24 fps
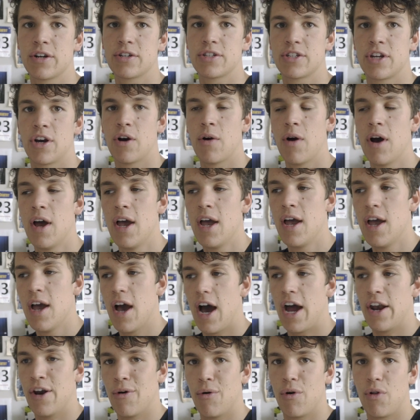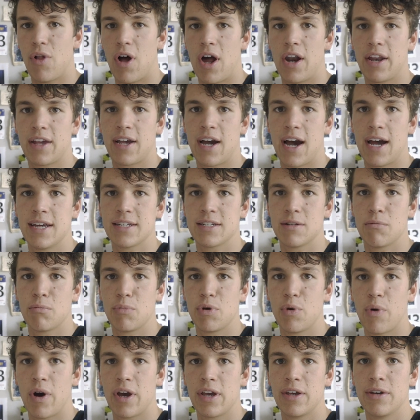So I know a lot of guys on the
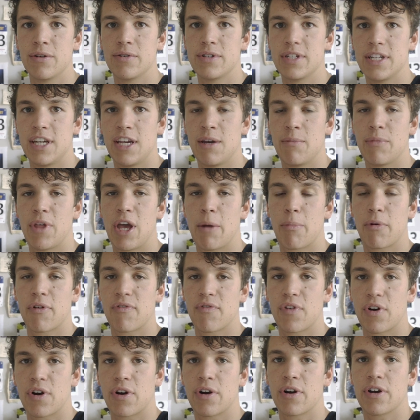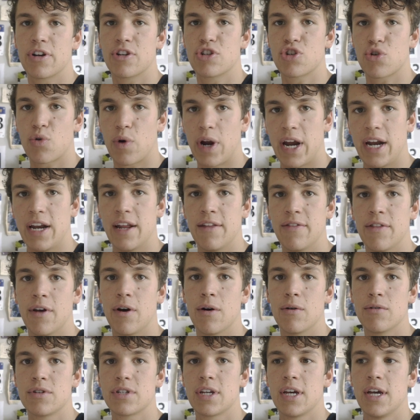BYU team, they prefer to train in
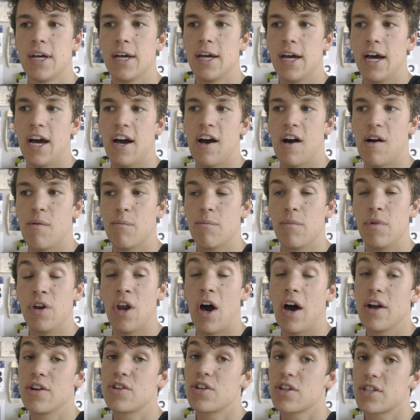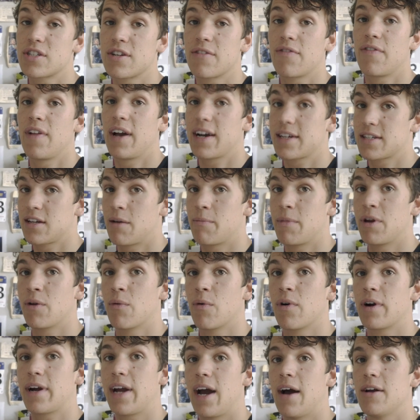those, not just to flex on mean
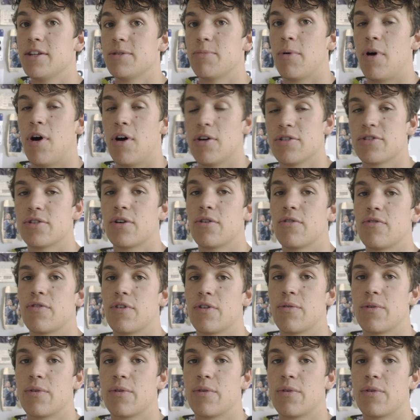workouts, but also for